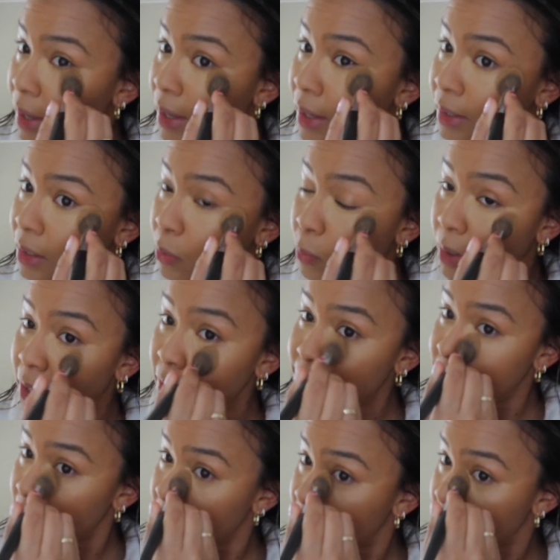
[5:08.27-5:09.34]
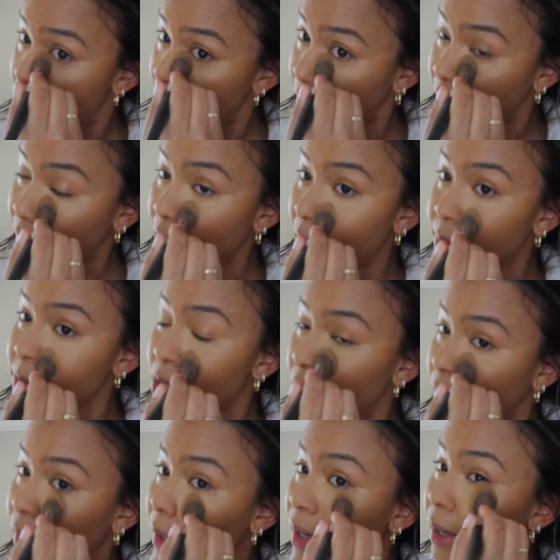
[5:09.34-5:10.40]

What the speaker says: And when I say dieting, I'm talking,